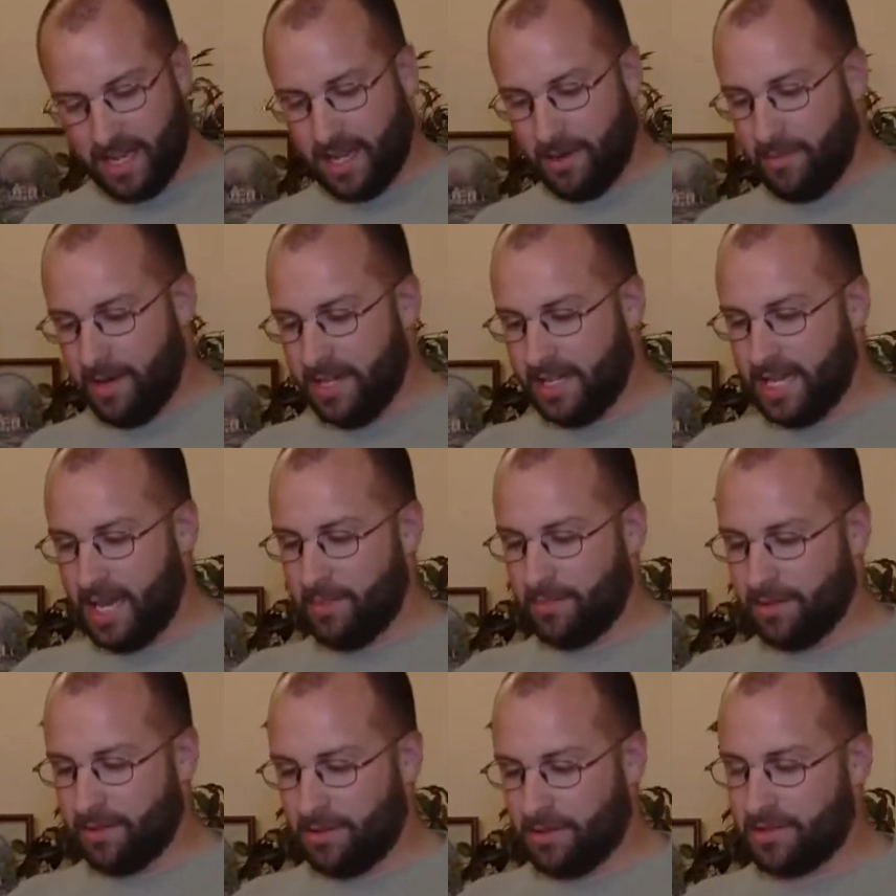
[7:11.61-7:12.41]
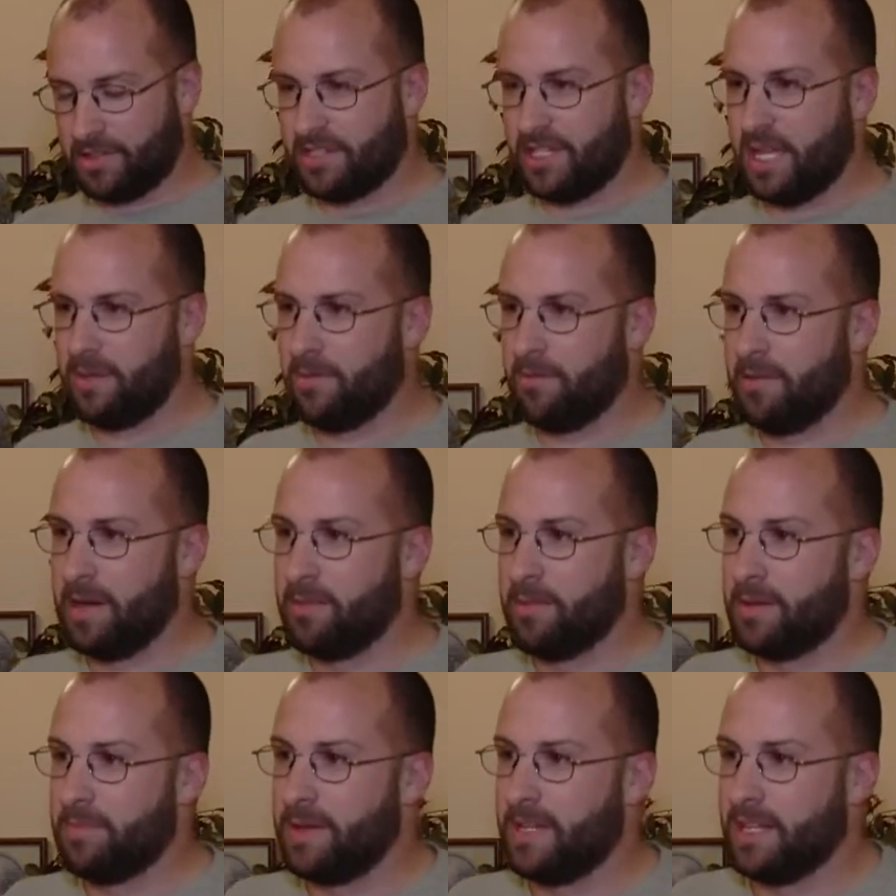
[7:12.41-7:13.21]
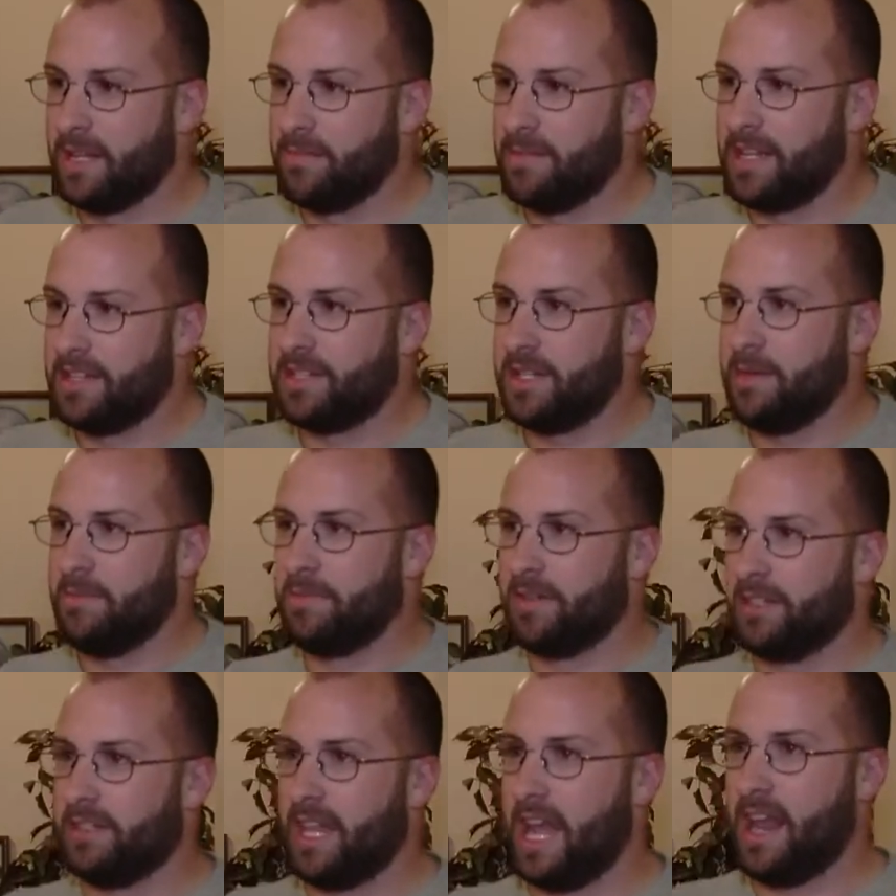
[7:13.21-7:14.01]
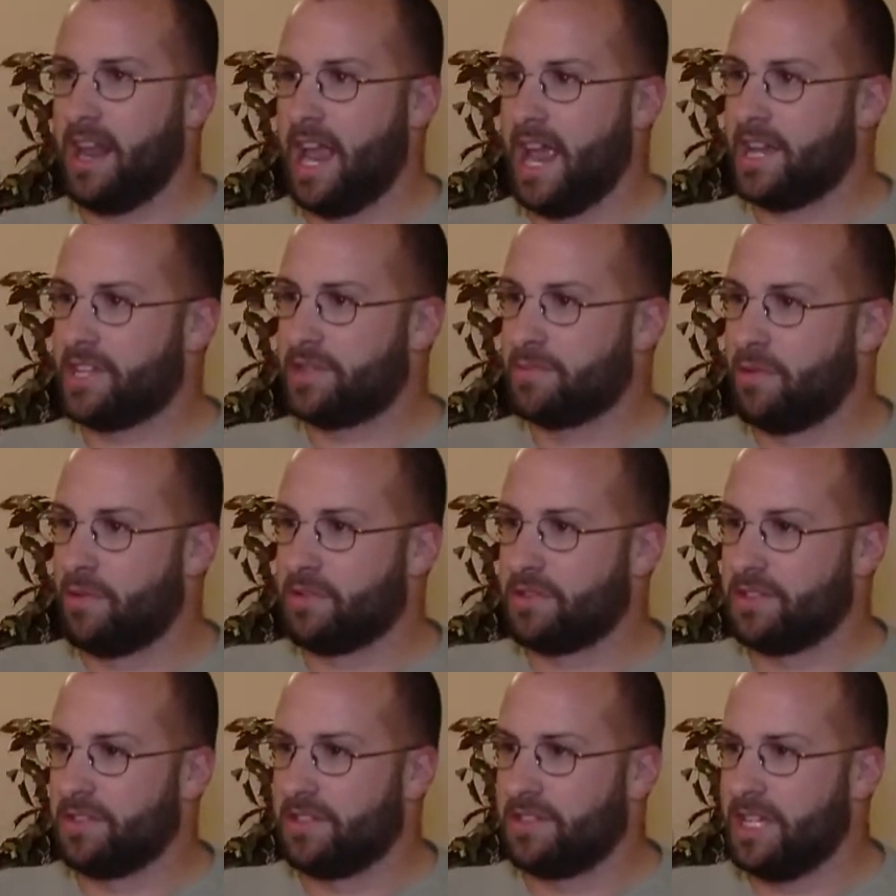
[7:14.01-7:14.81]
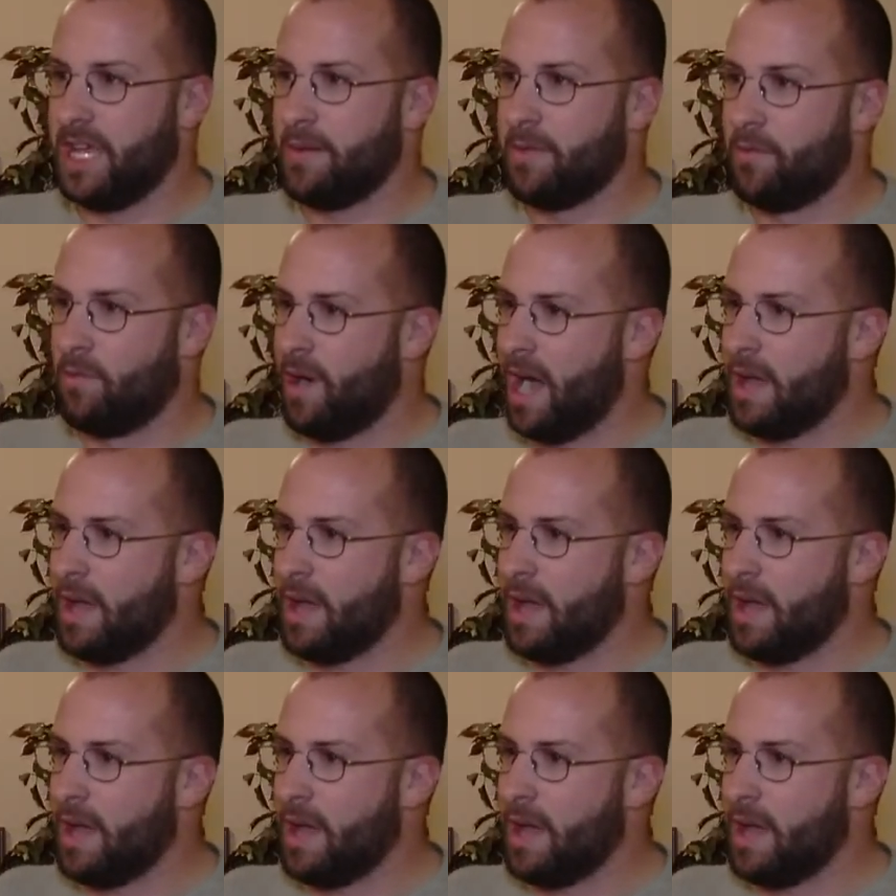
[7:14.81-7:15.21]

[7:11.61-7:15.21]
and we came to Lord's table, we would be lamenting, but that adds more to the table.